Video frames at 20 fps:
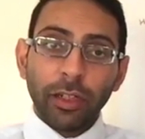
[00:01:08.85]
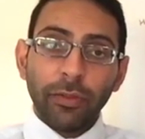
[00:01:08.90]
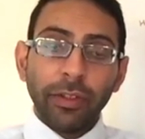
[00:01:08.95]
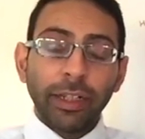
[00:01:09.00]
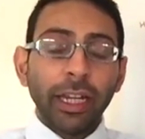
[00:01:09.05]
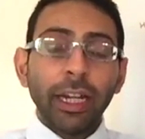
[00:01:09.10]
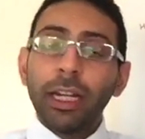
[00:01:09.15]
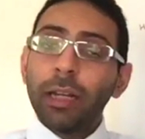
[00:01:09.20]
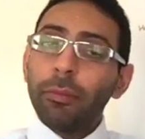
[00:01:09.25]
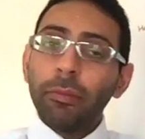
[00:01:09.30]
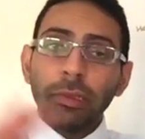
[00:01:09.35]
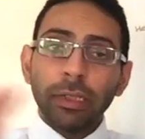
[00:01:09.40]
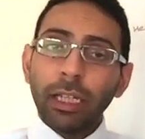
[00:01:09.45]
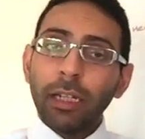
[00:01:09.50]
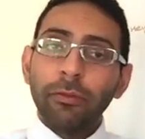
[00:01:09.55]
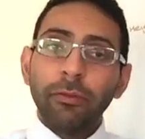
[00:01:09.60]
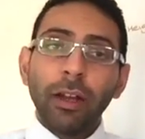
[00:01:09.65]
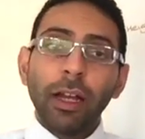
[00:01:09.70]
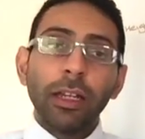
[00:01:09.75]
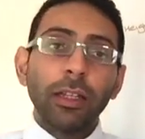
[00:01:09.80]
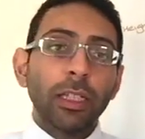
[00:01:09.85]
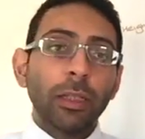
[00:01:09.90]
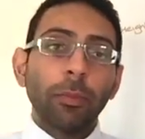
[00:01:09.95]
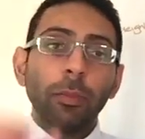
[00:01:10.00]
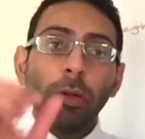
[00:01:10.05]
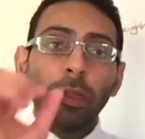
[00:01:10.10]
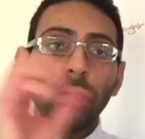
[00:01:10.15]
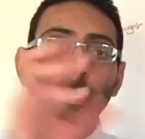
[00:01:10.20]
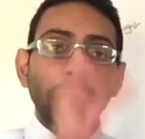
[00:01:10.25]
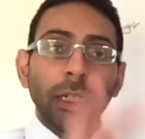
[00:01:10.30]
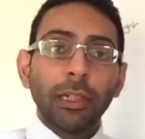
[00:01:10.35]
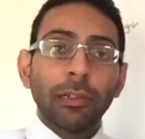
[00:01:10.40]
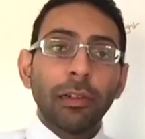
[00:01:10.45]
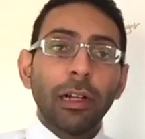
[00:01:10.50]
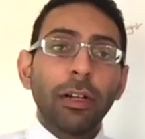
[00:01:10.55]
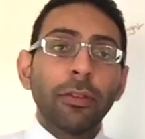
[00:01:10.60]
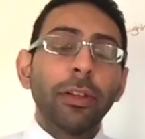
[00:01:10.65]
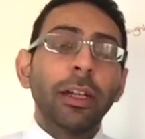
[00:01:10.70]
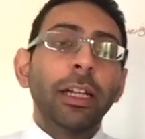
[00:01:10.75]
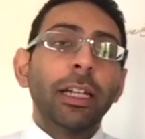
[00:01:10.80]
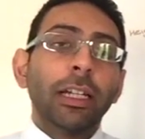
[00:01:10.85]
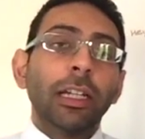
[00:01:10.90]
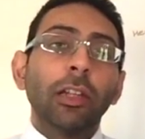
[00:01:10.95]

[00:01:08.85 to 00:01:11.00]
So if you get a number of set of values, you plot them on a graph,